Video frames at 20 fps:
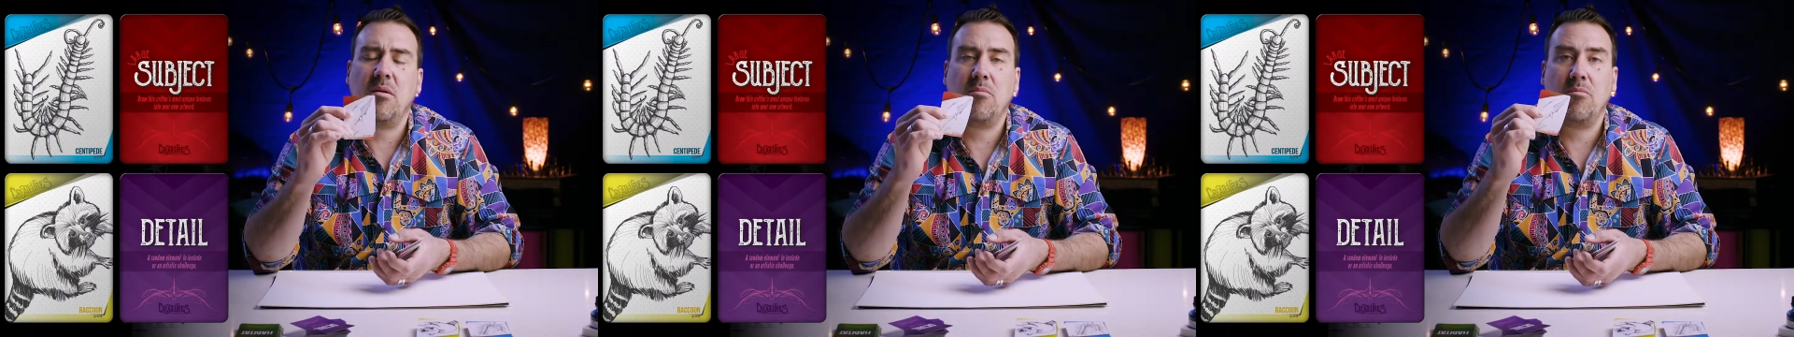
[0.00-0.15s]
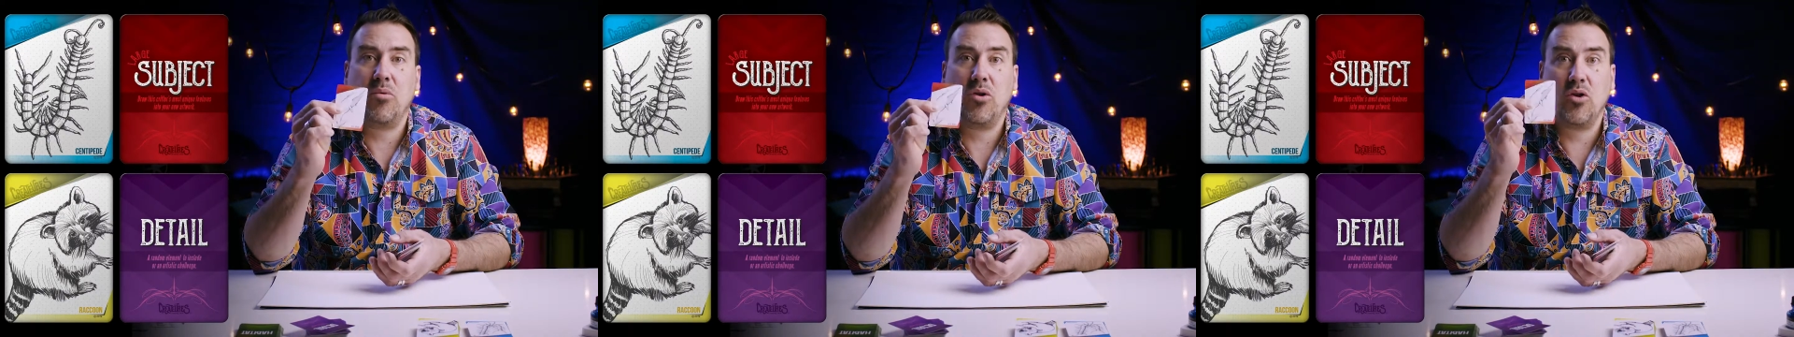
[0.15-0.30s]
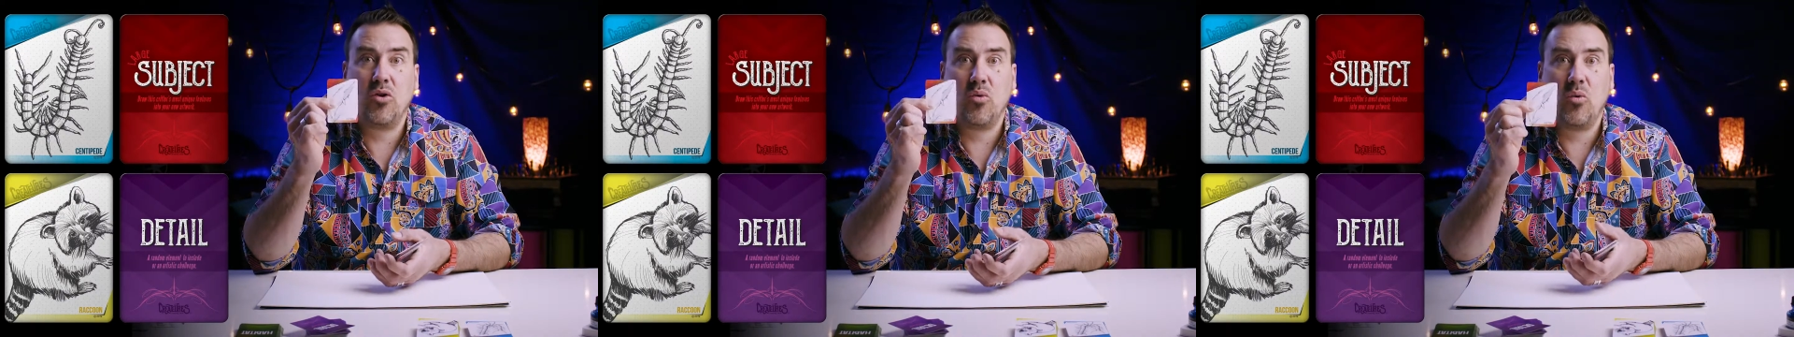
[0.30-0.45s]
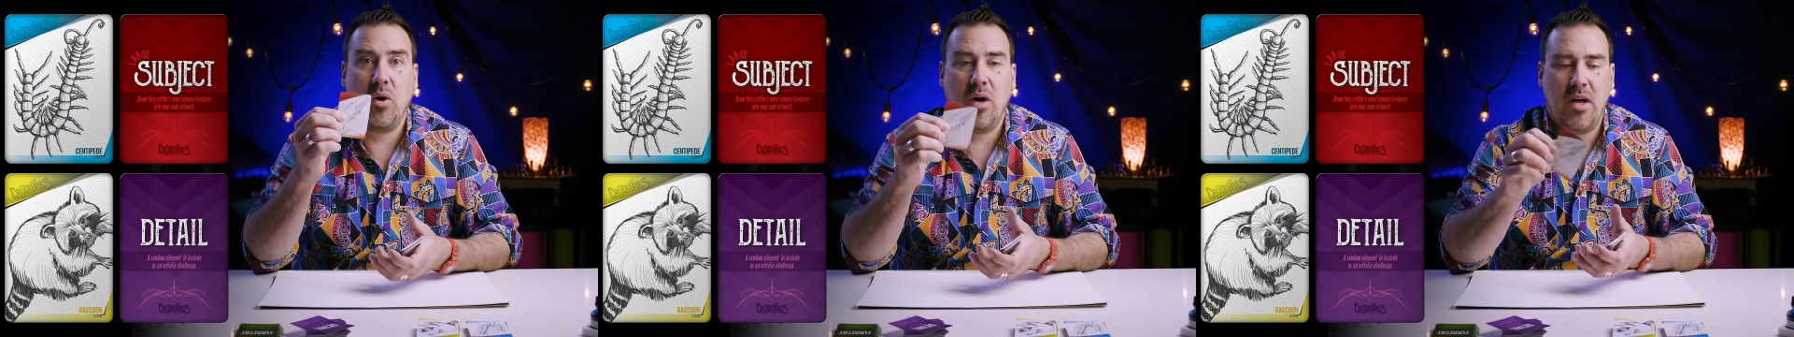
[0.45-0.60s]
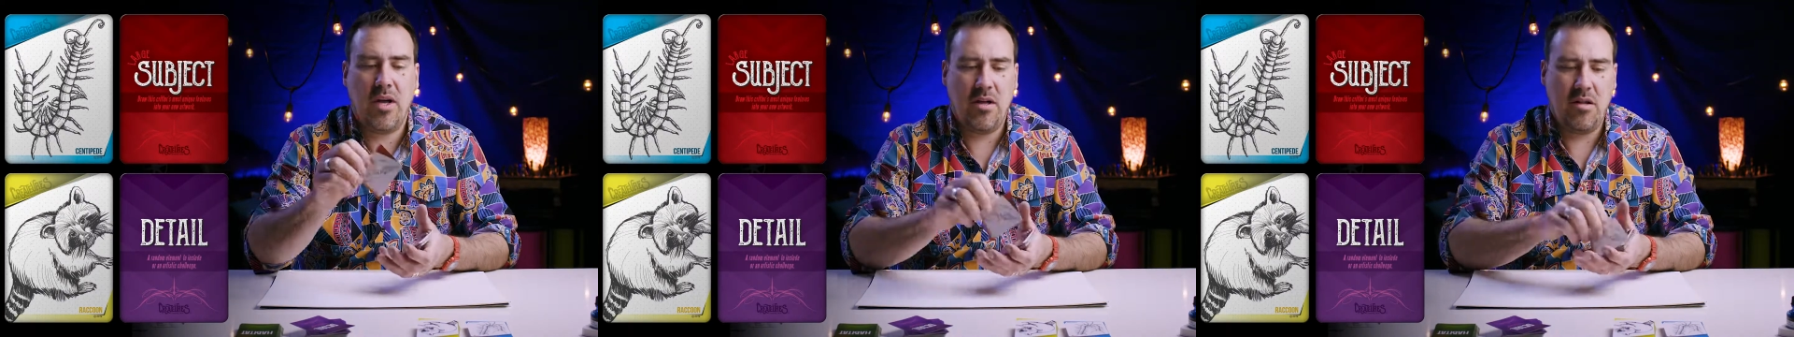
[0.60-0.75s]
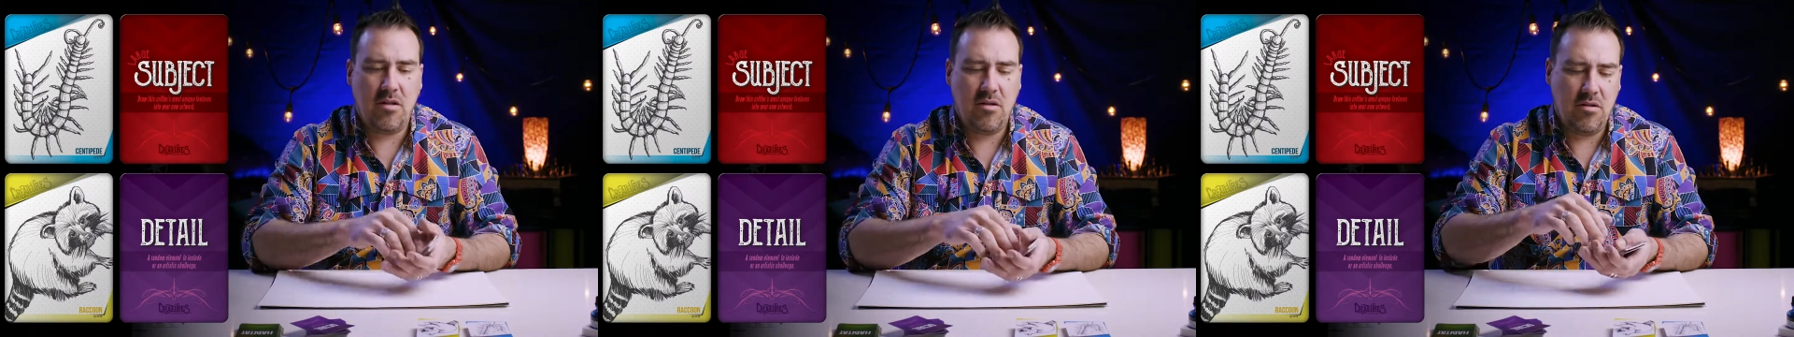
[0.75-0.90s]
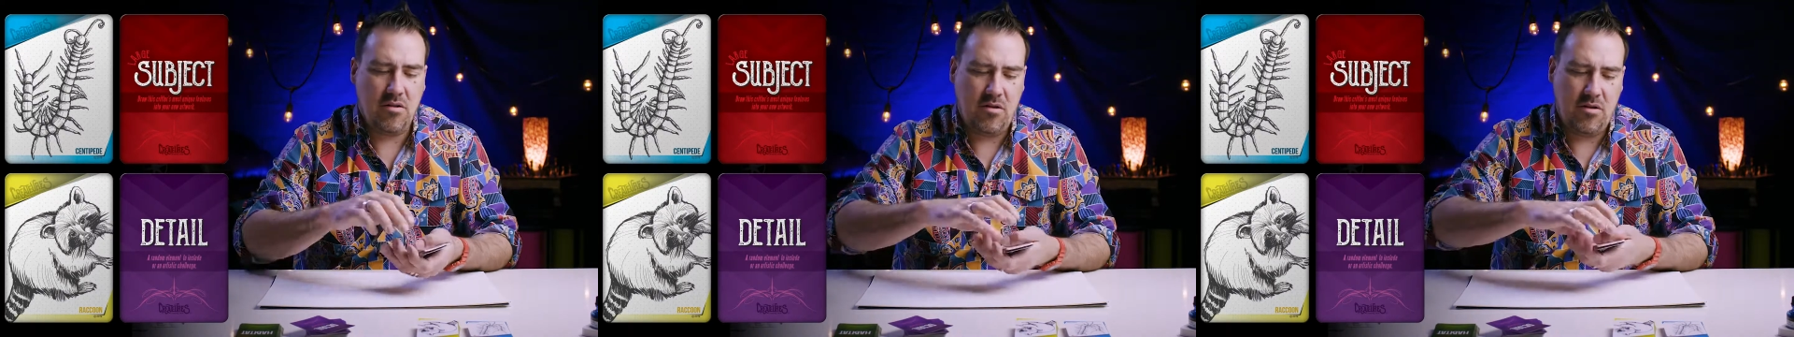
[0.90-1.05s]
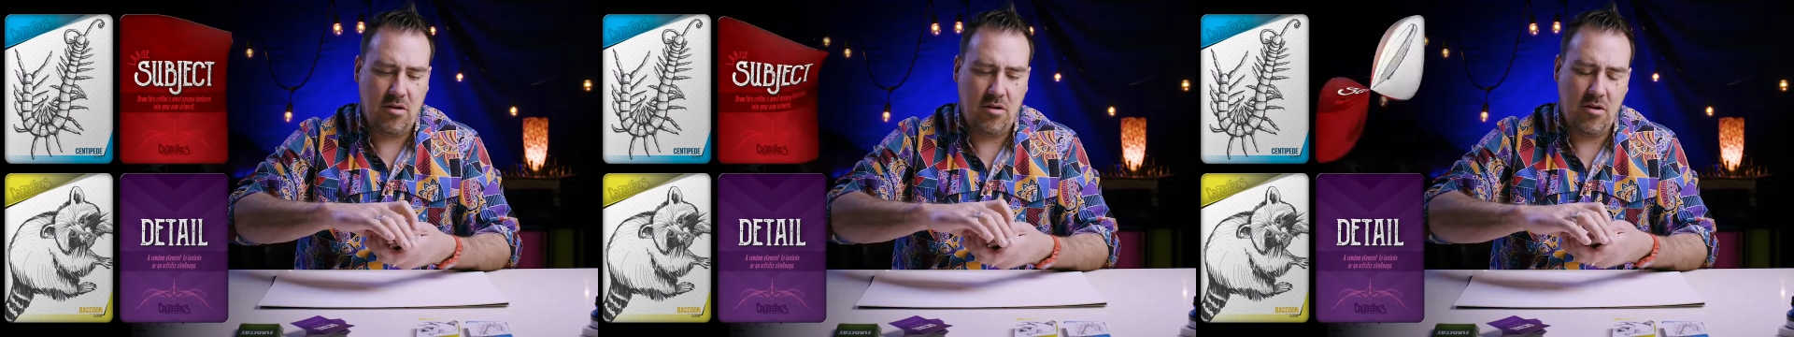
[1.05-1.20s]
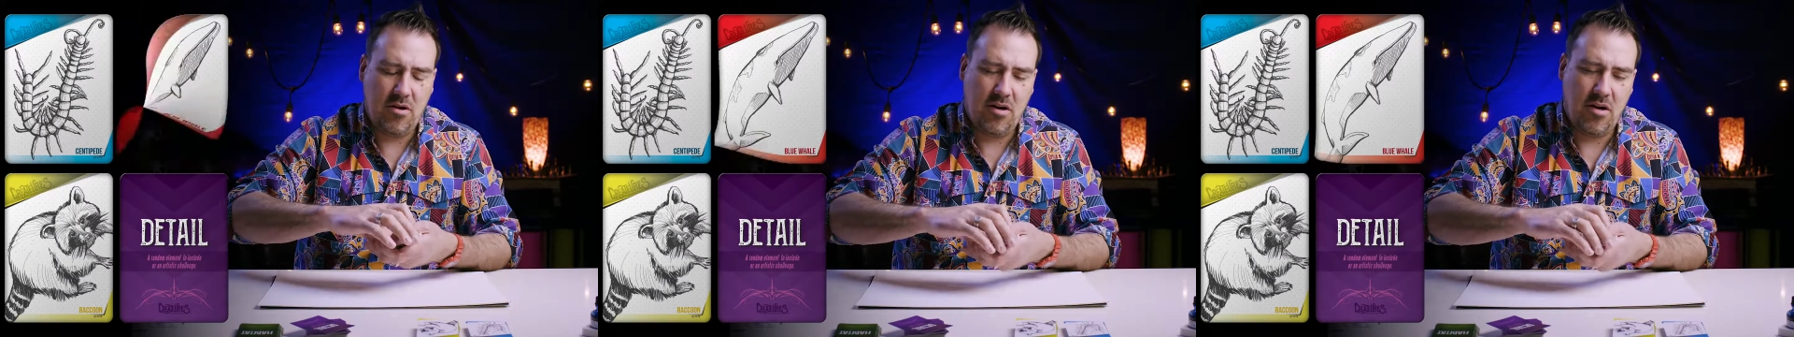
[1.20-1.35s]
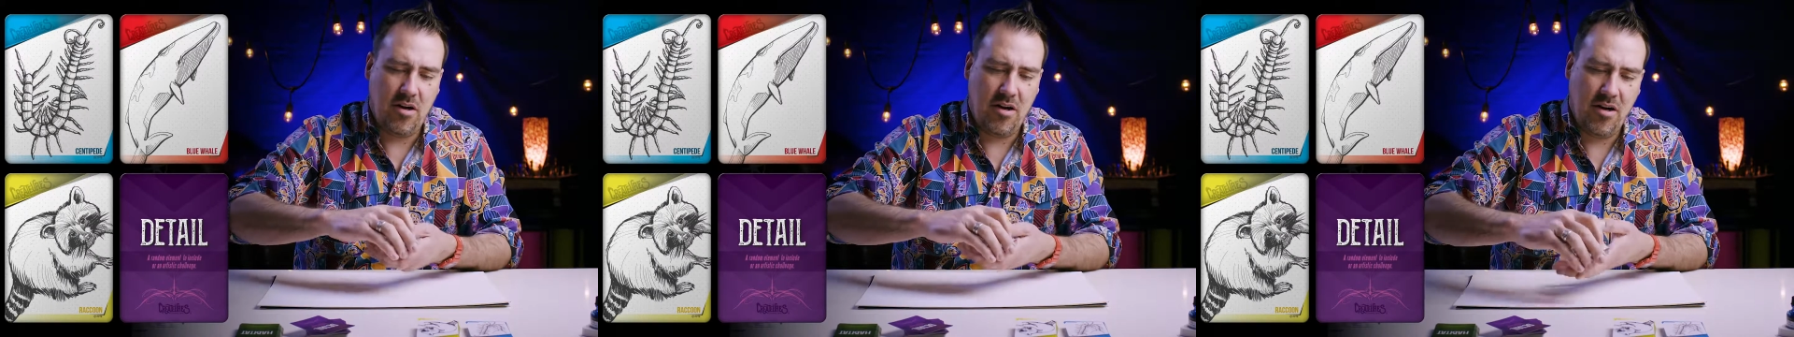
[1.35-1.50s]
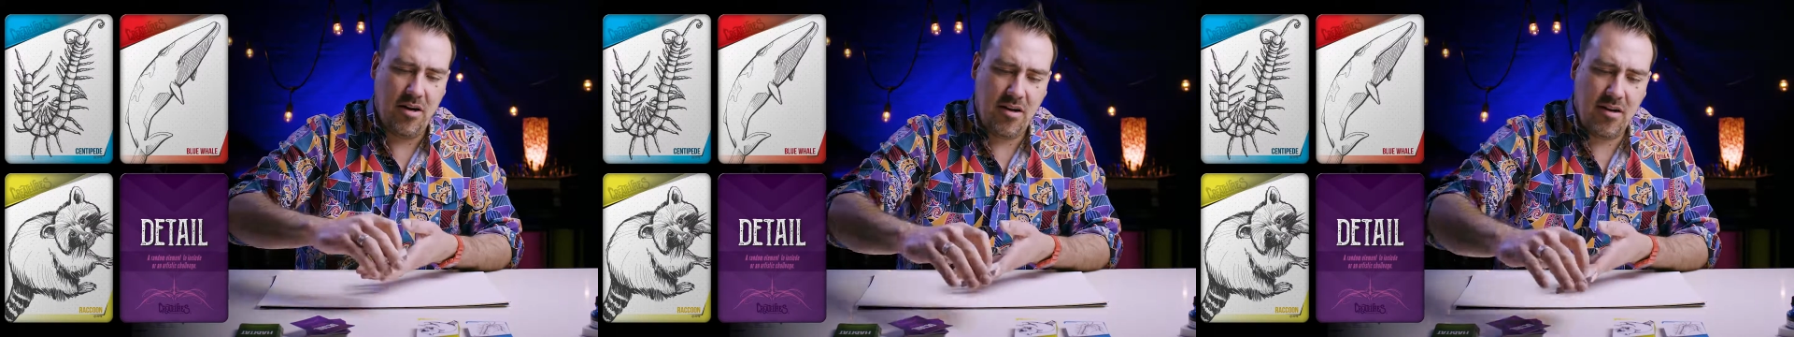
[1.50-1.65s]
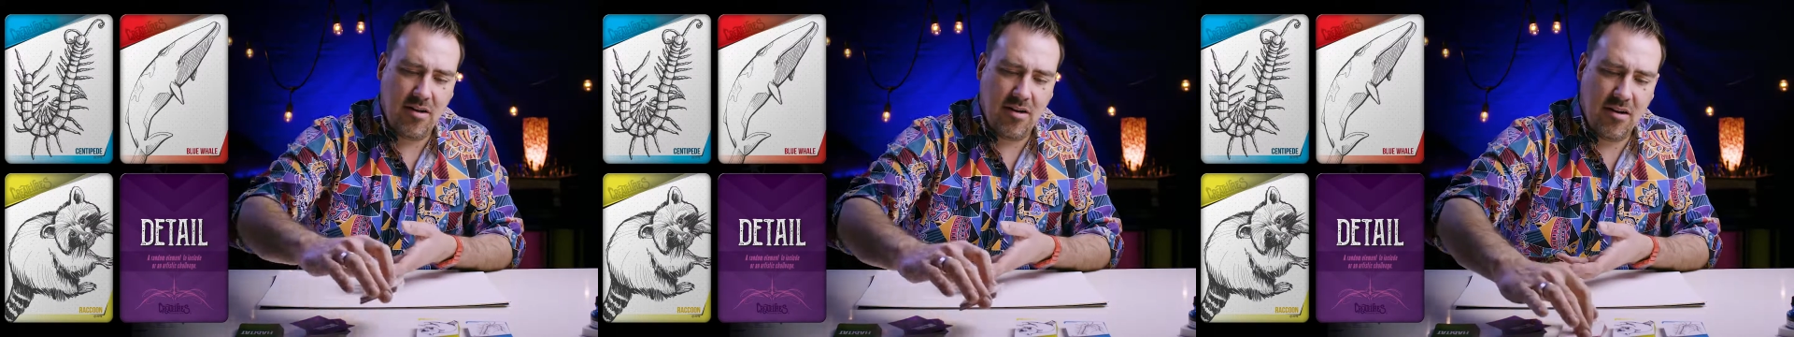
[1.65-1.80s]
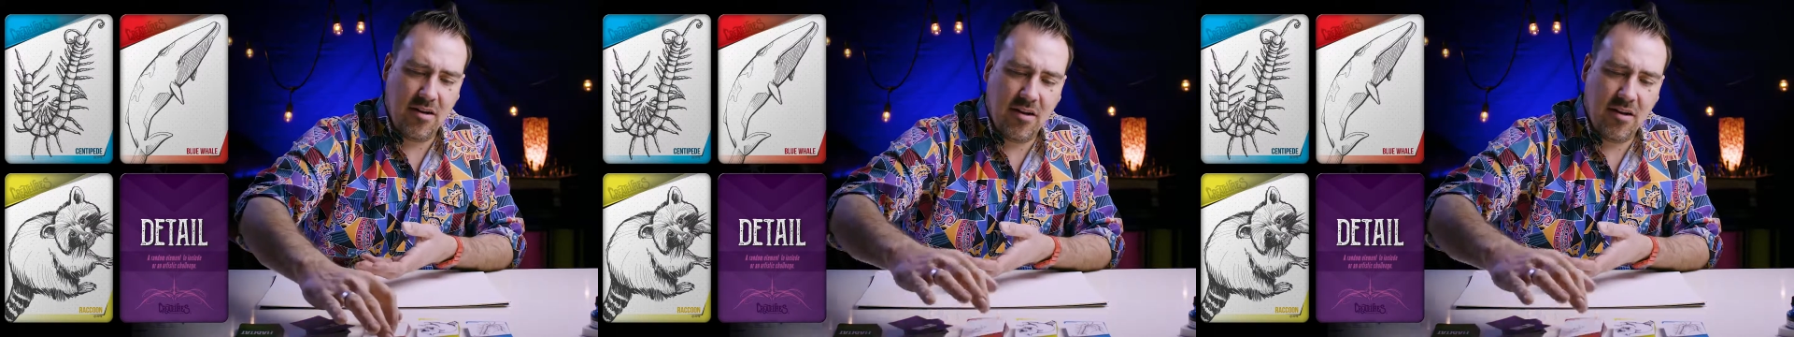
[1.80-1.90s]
blue whale. All right.